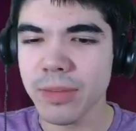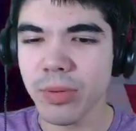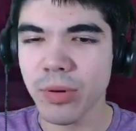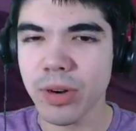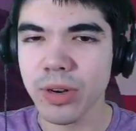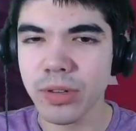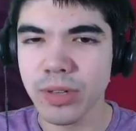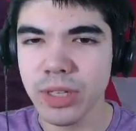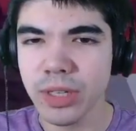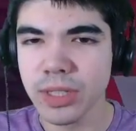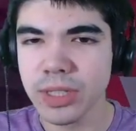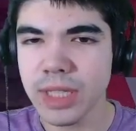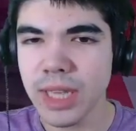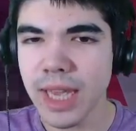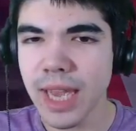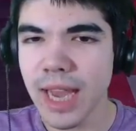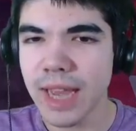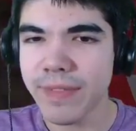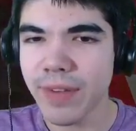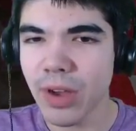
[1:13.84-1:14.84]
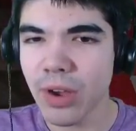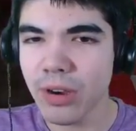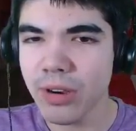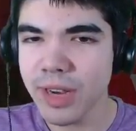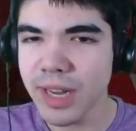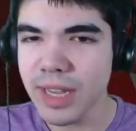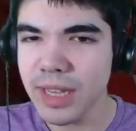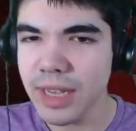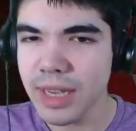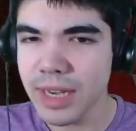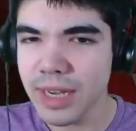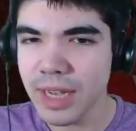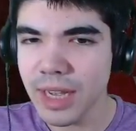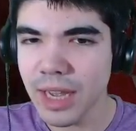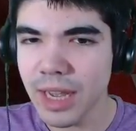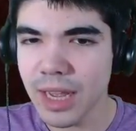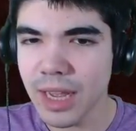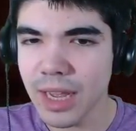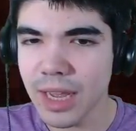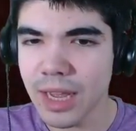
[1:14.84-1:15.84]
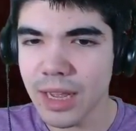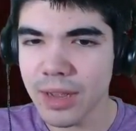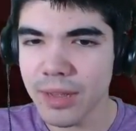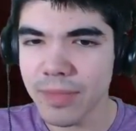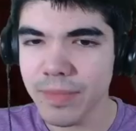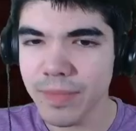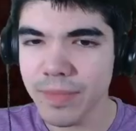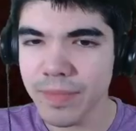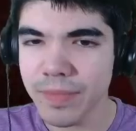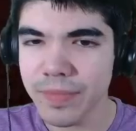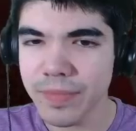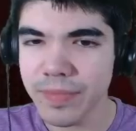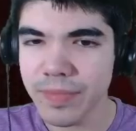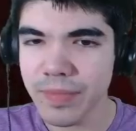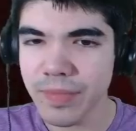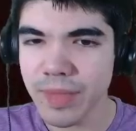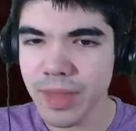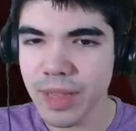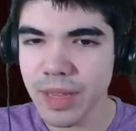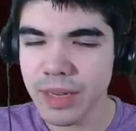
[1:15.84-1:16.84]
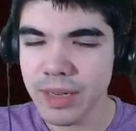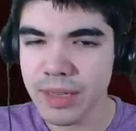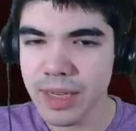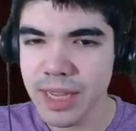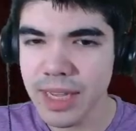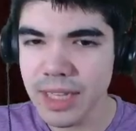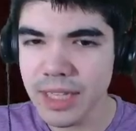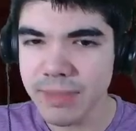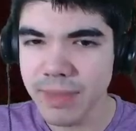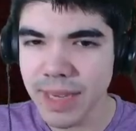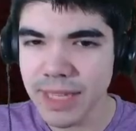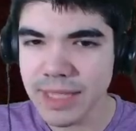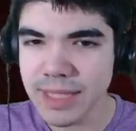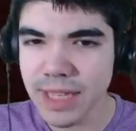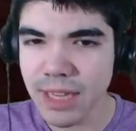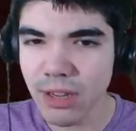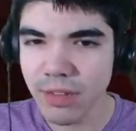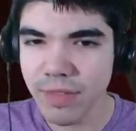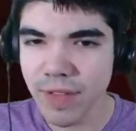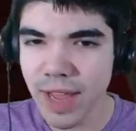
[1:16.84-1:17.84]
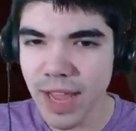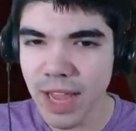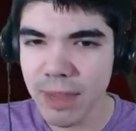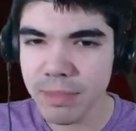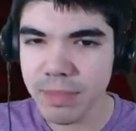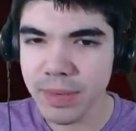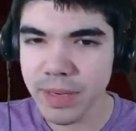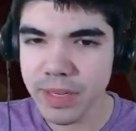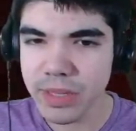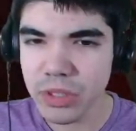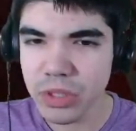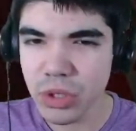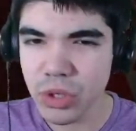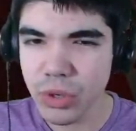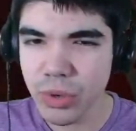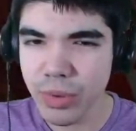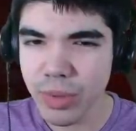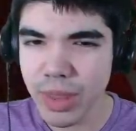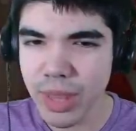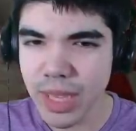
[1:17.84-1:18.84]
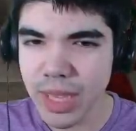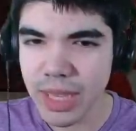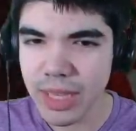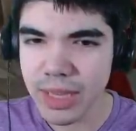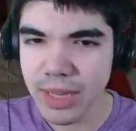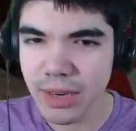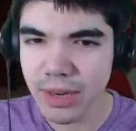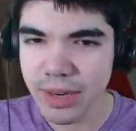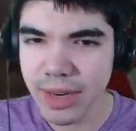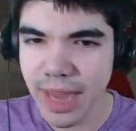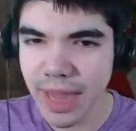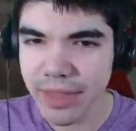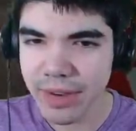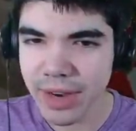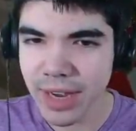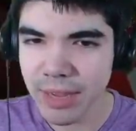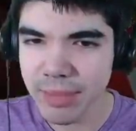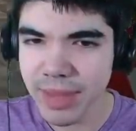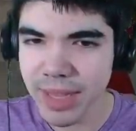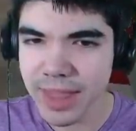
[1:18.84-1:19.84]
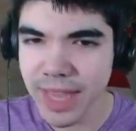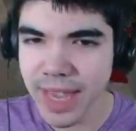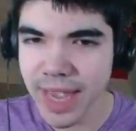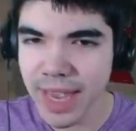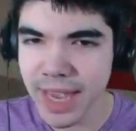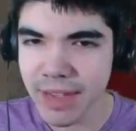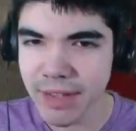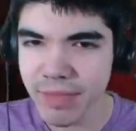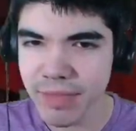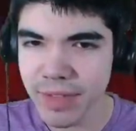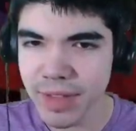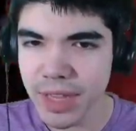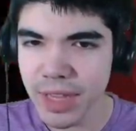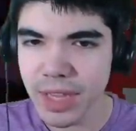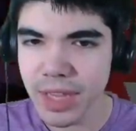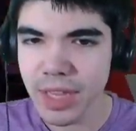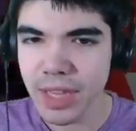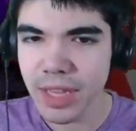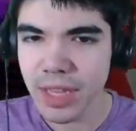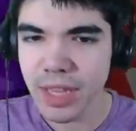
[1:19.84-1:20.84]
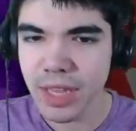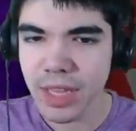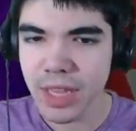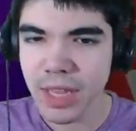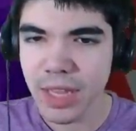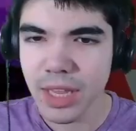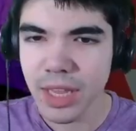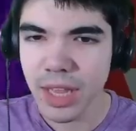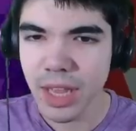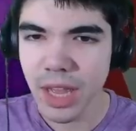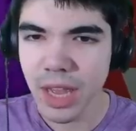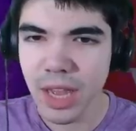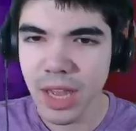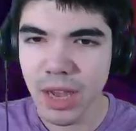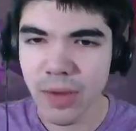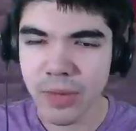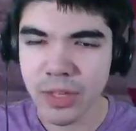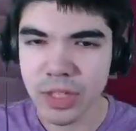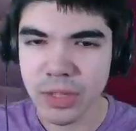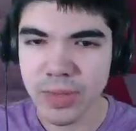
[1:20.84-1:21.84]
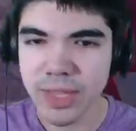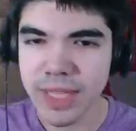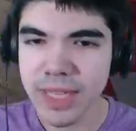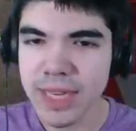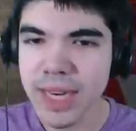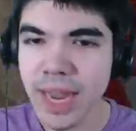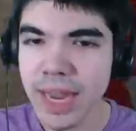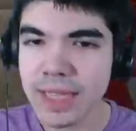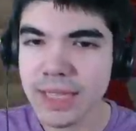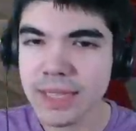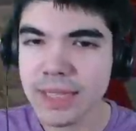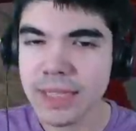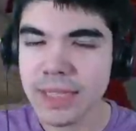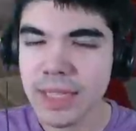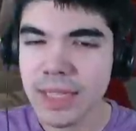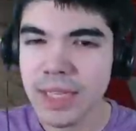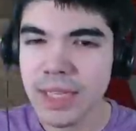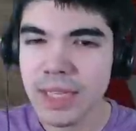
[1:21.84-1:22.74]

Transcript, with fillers: portal, you'll see I've already uh, linked myself up to the little nether hub that they have, uh, which is really nice